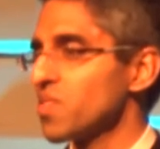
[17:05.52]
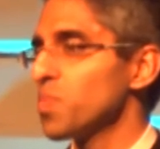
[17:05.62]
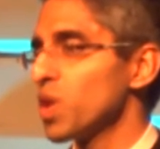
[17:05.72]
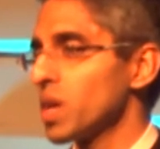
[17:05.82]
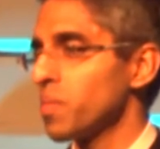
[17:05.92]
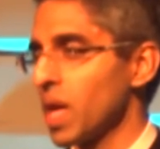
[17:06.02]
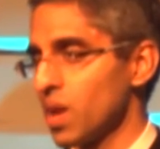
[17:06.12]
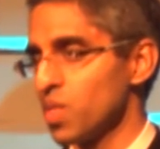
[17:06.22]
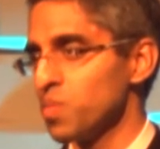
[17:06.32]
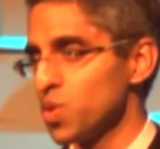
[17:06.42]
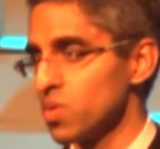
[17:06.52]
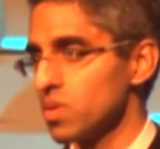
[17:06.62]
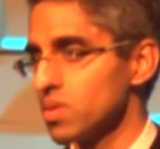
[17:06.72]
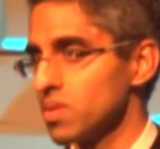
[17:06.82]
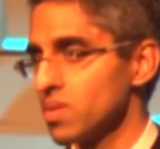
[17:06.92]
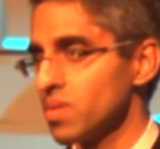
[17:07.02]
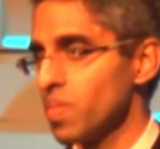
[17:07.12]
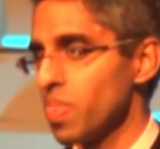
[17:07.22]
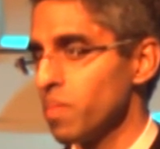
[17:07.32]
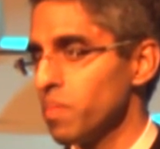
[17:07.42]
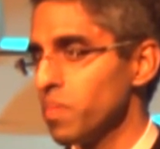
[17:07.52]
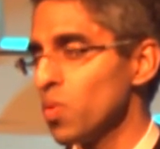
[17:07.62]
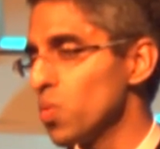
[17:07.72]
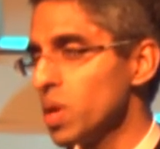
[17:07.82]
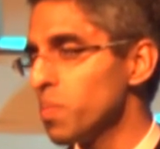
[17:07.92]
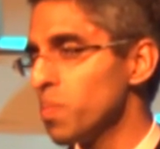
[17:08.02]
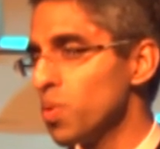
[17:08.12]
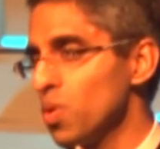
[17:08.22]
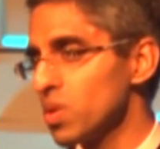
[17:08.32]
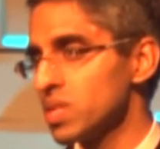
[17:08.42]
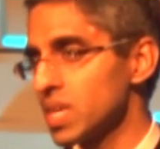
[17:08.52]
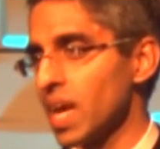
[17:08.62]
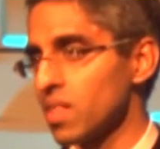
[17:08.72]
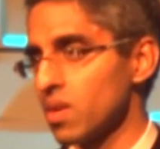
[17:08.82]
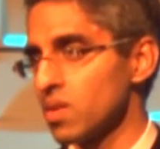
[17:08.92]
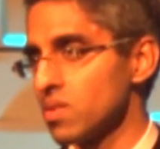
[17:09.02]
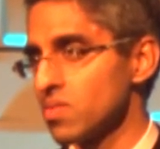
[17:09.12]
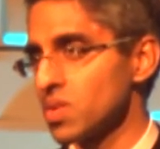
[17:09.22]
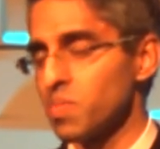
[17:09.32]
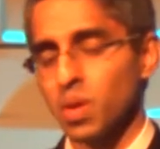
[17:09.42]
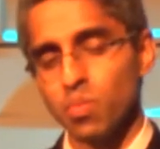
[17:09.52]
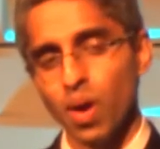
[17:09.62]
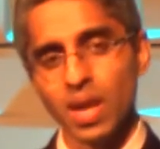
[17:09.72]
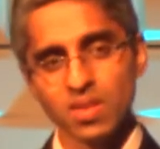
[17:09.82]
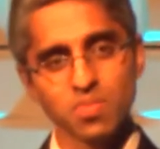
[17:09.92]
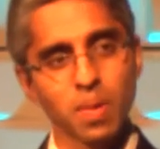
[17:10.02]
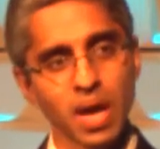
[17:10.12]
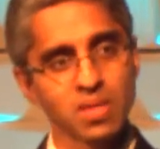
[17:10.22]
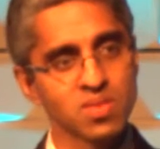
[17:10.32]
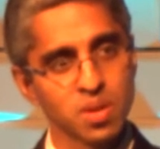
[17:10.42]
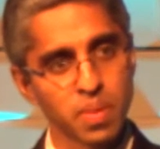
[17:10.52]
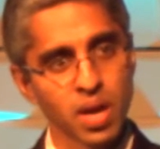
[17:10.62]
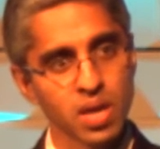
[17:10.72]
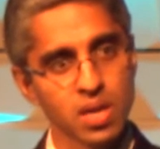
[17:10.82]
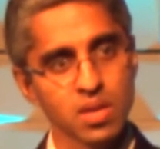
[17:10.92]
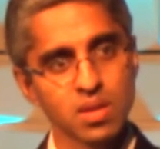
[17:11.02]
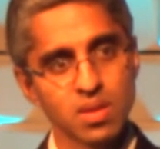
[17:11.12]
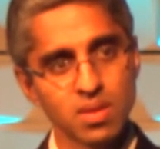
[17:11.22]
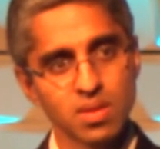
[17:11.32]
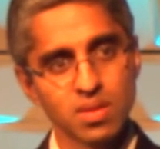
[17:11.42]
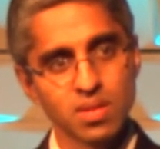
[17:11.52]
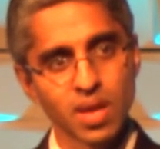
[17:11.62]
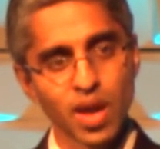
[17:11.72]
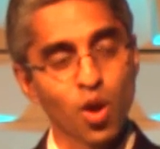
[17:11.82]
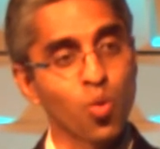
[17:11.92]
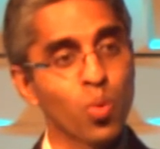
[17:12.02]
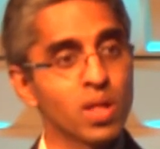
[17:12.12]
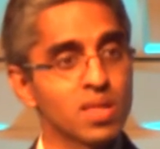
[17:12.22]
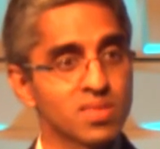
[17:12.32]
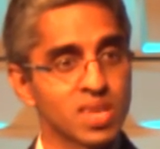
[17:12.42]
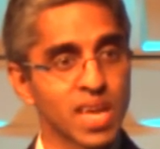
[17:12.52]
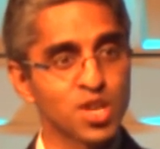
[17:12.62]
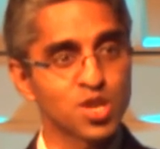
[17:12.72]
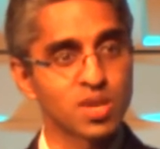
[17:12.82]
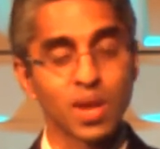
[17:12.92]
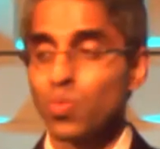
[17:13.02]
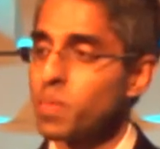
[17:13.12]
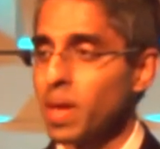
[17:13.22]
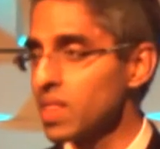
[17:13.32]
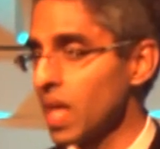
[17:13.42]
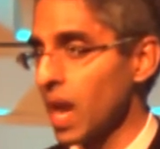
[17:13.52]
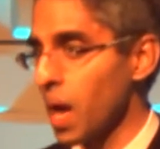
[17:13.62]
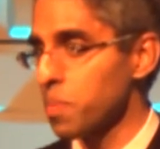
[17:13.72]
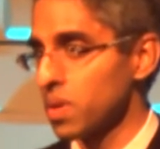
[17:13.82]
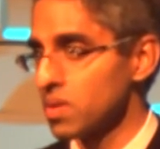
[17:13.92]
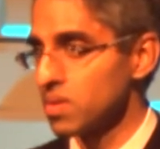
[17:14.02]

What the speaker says: of putting a man on the moon. But we pulled together some of the brightest minds in America and our will as a nation, and we made that happen.